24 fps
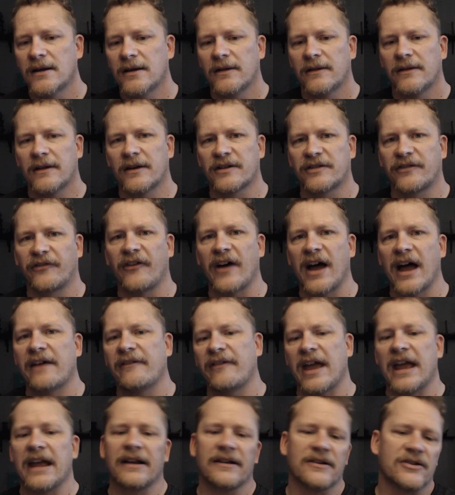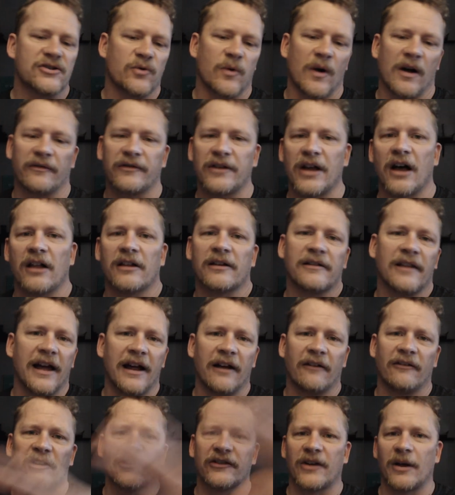There's five, eight, and twelve dollar
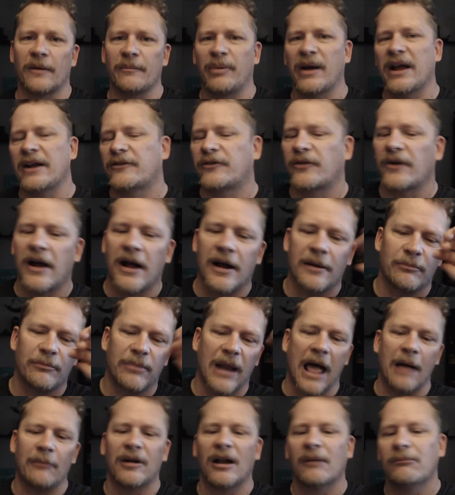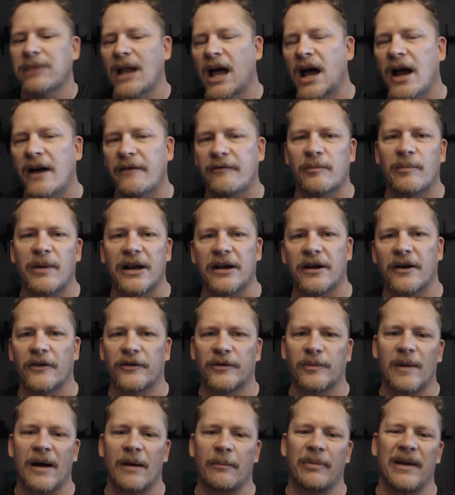levels on Patreon. Blah blah blah. Everybody knows
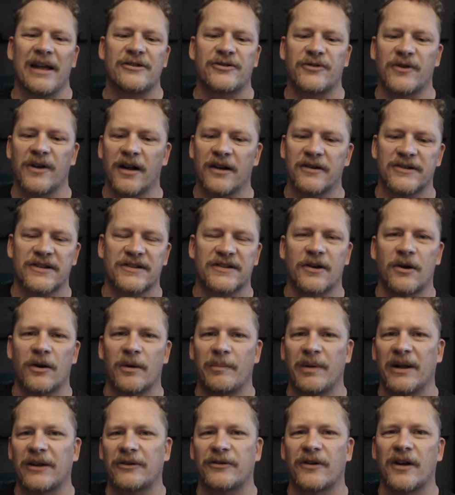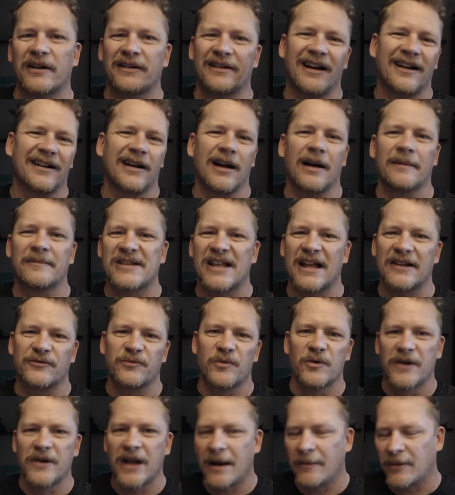about Patreon. Just go to
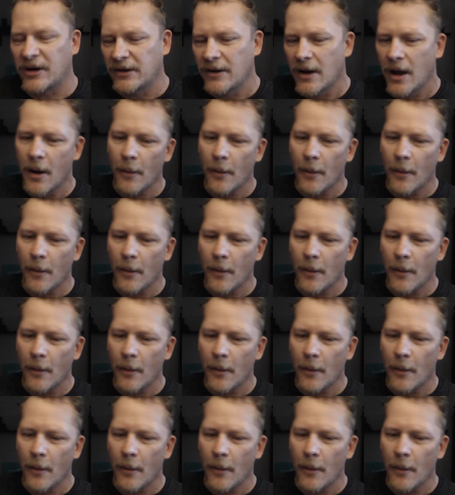Patreon.com/runehammer.